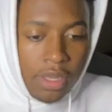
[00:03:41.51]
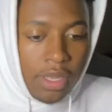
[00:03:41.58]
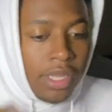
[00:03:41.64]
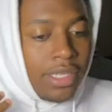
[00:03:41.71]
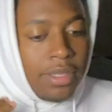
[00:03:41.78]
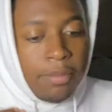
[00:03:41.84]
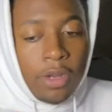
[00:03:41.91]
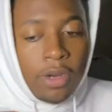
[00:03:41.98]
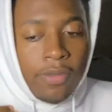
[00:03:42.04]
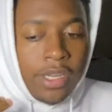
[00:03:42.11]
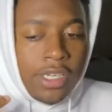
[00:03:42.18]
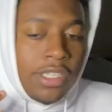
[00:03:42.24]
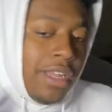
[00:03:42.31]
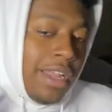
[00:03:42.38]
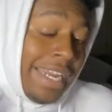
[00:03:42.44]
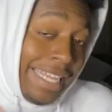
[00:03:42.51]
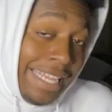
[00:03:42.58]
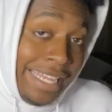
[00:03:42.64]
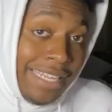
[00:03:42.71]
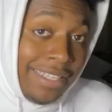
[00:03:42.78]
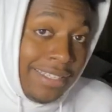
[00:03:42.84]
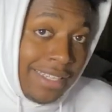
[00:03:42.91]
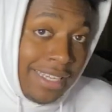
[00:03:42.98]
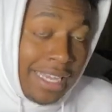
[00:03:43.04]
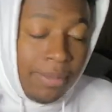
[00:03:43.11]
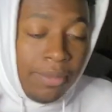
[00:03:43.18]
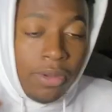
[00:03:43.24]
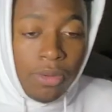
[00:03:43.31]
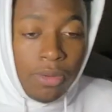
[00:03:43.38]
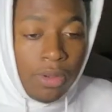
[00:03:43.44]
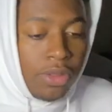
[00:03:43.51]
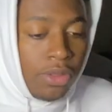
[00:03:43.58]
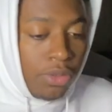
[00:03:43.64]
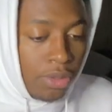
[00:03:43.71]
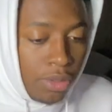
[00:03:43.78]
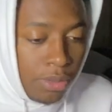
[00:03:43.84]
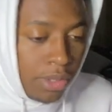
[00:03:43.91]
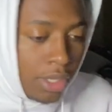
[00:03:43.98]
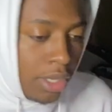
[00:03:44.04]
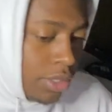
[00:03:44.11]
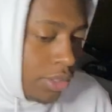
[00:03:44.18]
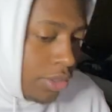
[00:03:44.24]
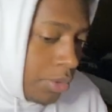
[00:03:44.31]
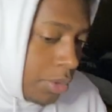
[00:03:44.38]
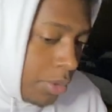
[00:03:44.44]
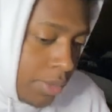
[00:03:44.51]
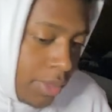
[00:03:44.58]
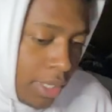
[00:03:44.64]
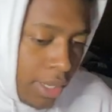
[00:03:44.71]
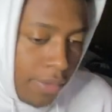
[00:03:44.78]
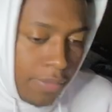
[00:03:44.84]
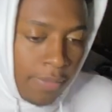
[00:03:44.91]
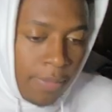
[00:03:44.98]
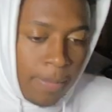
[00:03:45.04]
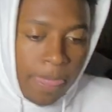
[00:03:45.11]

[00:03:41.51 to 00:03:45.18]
It's the motivation I need to keep going through with all this YouTube stuff.